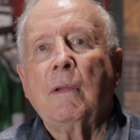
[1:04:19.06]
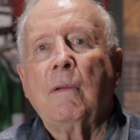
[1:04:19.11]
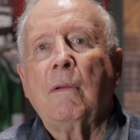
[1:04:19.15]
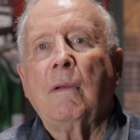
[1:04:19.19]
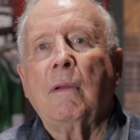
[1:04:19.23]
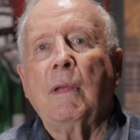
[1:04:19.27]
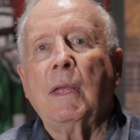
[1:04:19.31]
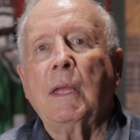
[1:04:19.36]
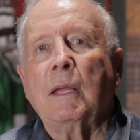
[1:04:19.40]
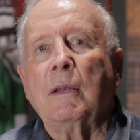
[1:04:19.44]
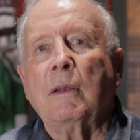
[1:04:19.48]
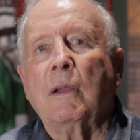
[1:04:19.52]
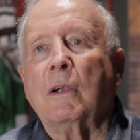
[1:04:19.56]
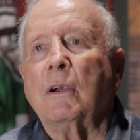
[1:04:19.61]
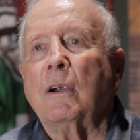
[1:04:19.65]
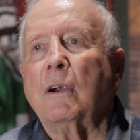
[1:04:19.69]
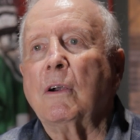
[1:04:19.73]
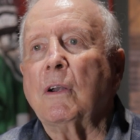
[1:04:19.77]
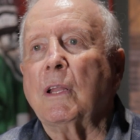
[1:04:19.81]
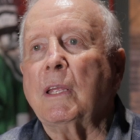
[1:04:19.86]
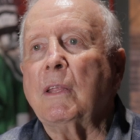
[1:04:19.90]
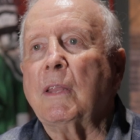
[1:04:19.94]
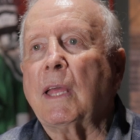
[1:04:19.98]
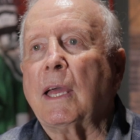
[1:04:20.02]
And
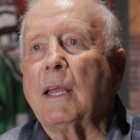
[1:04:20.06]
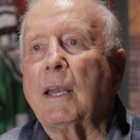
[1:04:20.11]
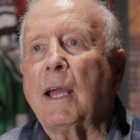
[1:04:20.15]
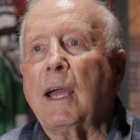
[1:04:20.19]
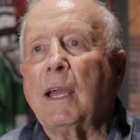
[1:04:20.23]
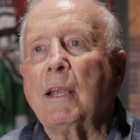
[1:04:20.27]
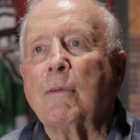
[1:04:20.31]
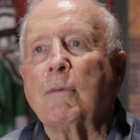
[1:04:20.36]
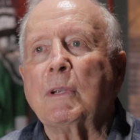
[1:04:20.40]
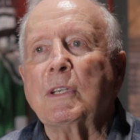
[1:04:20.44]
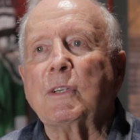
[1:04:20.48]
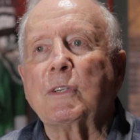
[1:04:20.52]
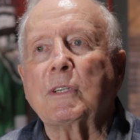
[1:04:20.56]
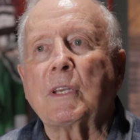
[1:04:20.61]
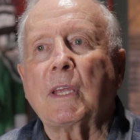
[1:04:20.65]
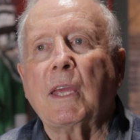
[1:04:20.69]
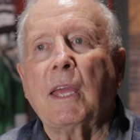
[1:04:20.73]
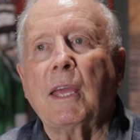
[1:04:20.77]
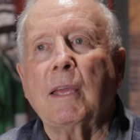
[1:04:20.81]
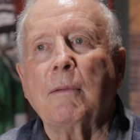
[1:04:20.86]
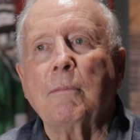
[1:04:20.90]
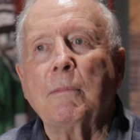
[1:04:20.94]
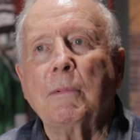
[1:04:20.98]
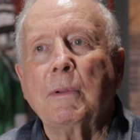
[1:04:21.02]
Hurley, that Irish
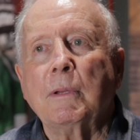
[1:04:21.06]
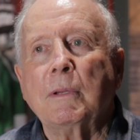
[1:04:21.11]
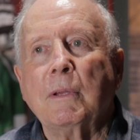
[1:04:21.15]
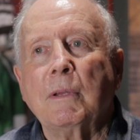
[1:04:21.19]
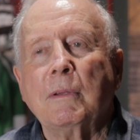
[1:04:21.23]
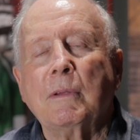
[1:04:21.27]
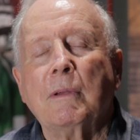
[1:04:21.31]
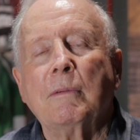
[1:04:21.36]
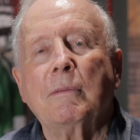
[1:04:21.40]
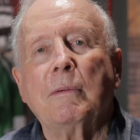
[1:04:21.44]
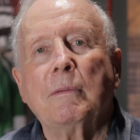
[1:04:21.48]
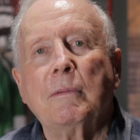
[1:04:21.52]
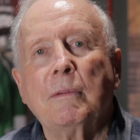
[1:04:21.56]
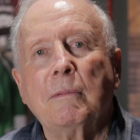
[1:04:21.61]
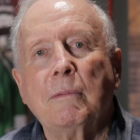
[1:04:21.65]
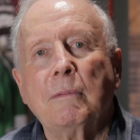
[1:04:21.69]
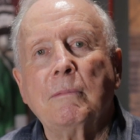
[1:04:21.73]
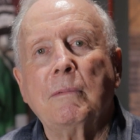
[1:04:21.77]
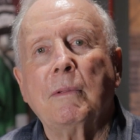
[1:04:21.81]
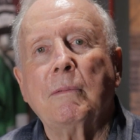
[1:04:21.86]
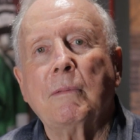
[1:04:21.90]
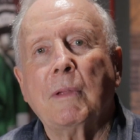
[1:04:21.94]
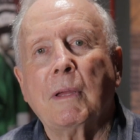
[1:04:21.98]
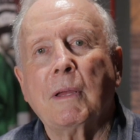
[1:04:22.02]
game,
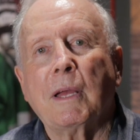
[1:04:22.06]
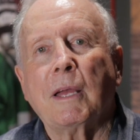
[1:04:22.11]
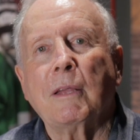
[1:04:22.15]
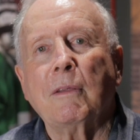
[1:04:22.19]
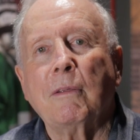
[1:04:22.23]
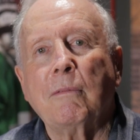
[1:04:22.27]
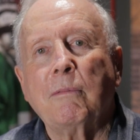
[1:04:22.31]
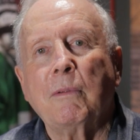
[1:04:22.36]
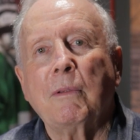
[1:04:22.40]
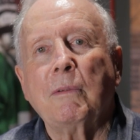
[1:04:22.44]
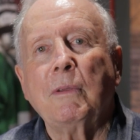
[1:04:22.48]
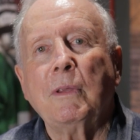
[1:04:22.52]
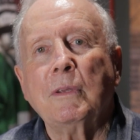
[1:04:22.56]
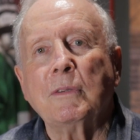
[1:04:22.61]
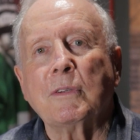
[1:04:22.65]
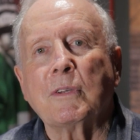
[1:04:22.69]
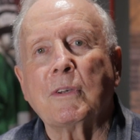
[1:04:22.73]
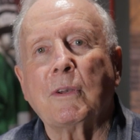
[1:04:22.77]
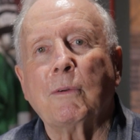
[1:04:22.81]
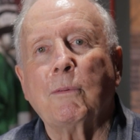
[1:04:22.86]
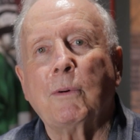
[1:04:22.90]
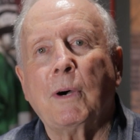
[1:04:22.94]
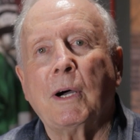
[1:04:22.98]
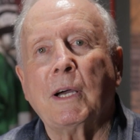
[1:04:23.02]
I used
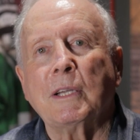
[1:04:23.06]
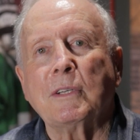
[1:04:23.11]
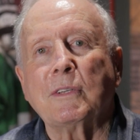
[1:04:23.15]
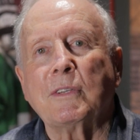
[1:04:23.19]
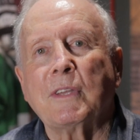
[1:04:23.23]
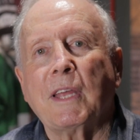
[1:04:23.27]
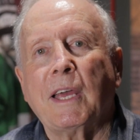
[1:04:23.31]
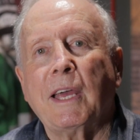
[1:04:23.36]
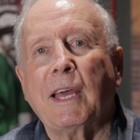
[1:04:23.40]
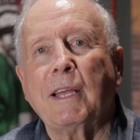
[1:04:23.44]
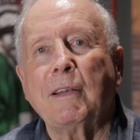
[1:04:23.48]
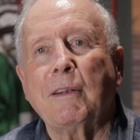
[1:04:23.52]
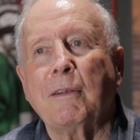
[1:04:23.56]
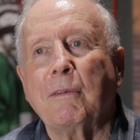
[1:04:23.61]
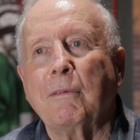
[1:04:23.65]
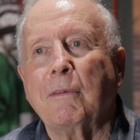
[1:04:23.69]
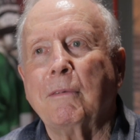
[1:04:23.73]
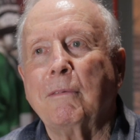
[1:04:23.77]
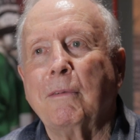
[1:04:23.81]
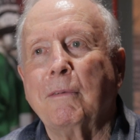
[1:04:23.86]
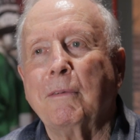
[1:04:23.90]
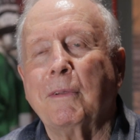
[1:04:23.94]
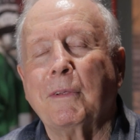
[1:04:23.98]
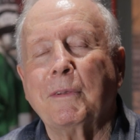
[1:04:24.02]
to watch that
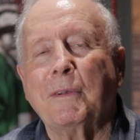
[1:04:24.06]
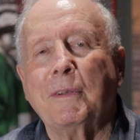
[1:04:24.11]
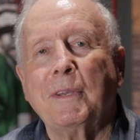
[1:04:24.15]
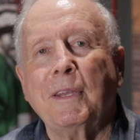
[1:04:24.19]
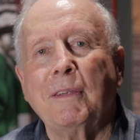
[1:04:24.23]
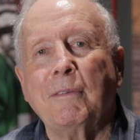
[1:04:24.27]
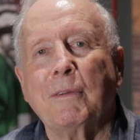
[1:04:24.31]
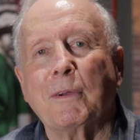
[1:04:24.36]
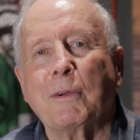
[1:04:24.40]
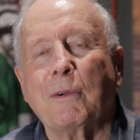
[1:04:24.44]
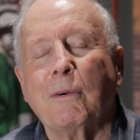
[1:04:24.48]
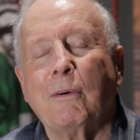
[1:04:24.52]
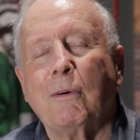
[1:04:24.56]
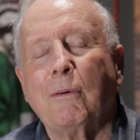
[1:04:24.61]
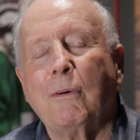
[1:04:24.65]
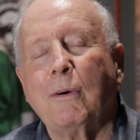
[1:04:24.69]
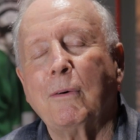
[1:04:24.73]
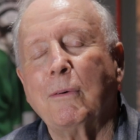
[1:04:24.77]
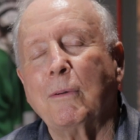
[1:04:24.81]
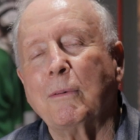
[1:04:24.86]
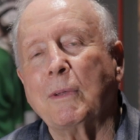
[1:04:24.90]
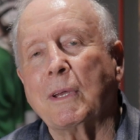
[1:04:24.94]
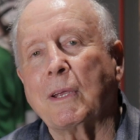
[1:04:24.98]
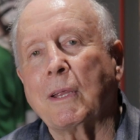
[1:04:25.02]
on TV and go,
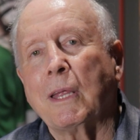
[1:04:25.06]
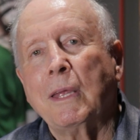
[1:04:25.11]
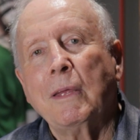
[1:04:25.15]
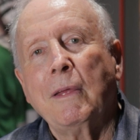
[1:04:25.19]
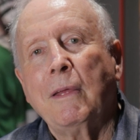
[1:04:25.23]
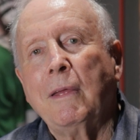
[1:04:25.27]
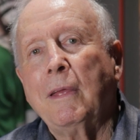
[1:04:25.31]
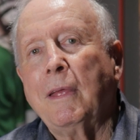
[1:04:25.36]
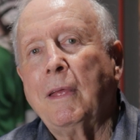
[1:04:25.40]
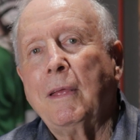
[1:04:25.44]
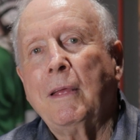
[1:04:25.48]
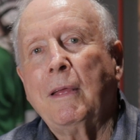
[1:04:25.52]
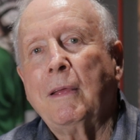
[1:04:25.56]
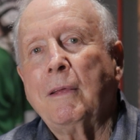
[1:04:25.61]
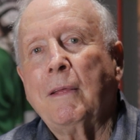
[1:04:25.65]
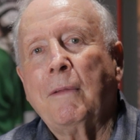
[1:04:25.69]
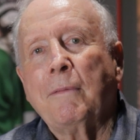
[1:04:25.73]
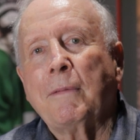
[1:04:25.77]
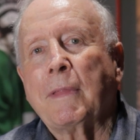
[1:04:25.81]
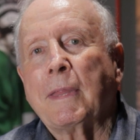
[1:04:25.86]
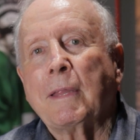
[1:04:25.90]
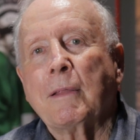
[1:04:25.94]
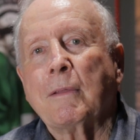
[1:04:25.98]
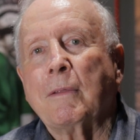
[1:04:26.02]
holy,
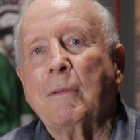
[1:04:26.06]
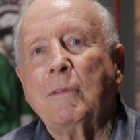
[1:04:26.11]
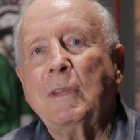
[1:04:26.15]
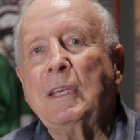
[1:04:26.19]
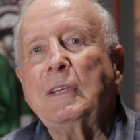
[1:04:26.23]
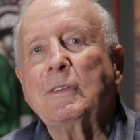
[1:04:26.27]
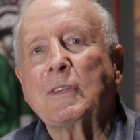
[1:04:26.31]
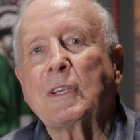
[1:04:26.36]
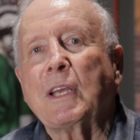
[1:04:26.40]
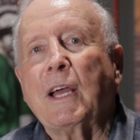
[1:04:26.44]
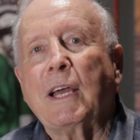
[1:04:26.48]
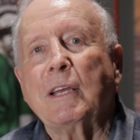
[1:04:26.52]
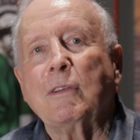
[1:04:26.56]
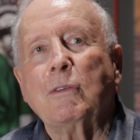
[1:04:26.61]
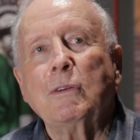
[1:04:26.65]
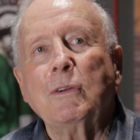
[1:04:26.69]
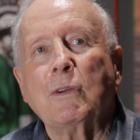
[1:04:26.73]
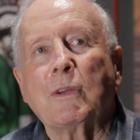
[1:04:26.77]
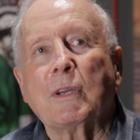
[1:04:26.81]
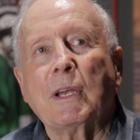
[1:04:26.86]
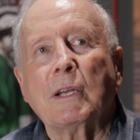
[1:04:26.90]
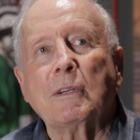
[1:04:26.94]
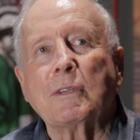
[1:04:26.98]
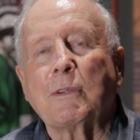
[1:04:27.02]
these guys, who
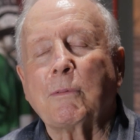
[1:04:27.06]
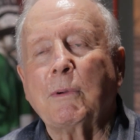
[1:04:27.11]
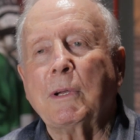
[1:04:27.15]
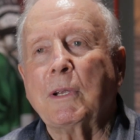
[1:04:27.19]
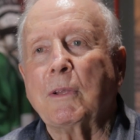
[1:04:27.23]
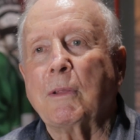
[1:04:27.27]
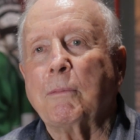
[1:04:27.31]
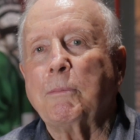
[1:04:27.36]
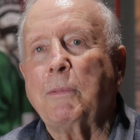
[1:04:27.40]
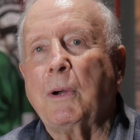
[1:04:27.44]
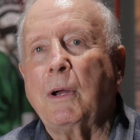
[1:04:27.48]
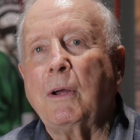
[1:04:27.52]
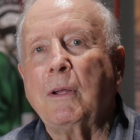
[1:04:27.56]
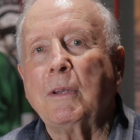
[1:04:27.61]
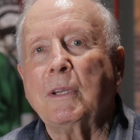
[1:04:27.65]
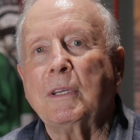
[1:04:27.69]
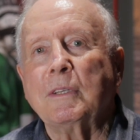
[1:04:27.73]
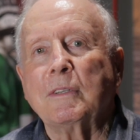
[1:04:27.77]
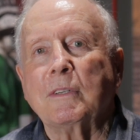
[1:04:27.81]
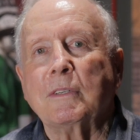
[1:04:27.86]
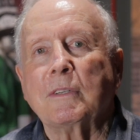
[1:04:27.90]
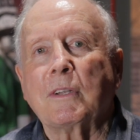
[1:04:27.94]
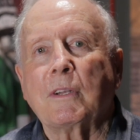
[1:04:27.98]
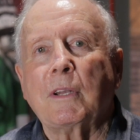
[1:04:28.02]
cares where the ball
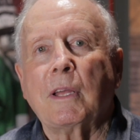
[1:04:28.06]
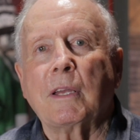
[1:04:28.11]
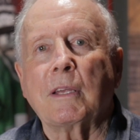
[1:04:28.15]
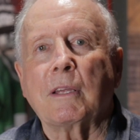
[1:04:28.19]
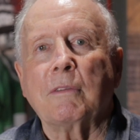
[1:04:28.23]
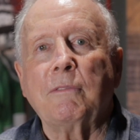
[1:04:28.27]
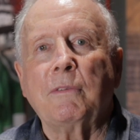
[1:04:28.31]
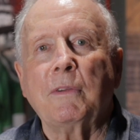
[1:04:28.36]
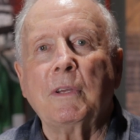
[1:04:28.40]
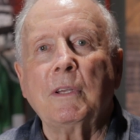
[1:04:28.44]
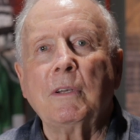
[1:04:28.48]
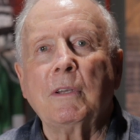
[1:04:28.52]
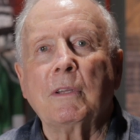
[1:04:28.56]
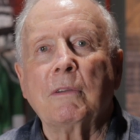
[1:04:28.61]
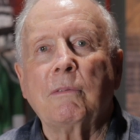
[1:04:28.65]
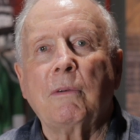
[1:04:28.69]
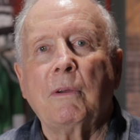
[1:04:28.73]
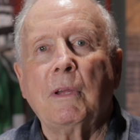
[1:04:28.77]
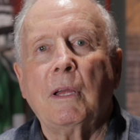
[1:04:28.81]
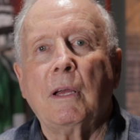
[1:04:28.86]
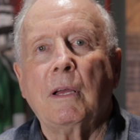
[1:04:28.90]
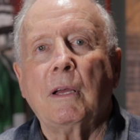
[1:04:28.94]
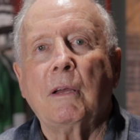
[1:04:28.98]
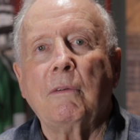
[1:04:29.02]
is? It's like a
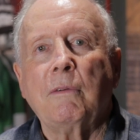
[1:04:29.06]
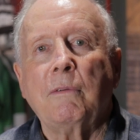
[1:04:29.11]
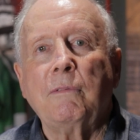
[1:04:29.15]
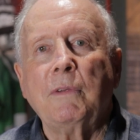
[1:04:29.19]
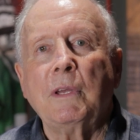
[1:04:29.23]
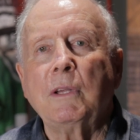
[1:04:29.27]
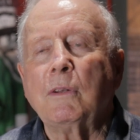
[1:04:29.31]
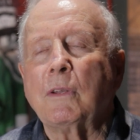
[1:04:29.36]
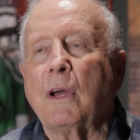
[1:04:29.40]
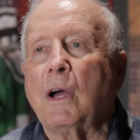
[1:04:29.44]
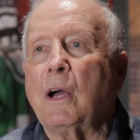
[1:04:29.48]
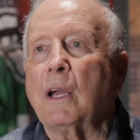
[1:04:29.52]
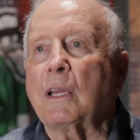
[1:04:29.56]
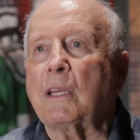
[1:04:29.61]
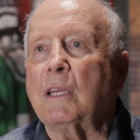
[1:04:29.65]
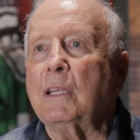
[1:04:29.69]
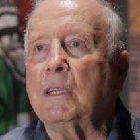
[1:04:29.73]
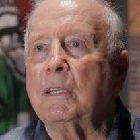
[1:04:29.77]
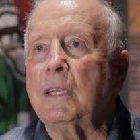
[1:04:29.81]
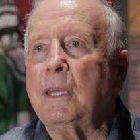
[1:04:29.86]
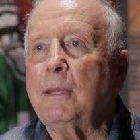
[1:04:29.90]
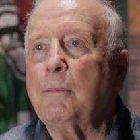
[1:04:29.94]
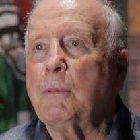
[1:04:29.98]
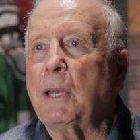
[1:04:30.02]
field hockey
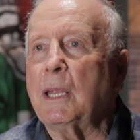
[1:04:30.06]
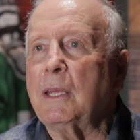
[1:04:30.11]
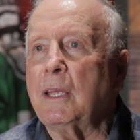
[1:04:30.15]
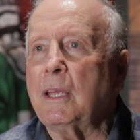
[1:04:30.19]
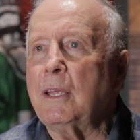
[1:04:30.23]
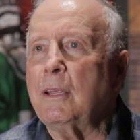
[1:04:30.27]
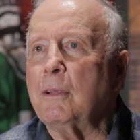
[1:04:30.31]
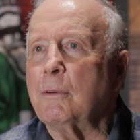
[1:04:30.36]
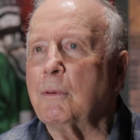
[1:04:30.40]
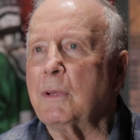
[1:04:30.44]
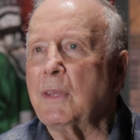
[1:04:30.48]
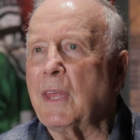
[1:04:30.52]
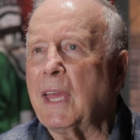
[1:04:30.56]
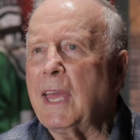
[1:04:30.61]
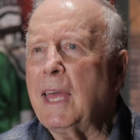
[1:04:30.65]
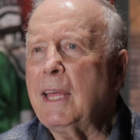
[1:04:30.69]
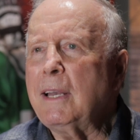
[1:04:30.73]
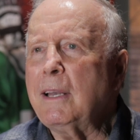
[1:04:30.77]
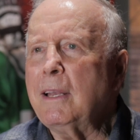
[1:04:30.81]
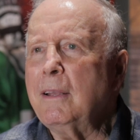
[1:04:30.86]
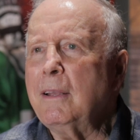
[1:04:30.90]
team, and they hit you with that.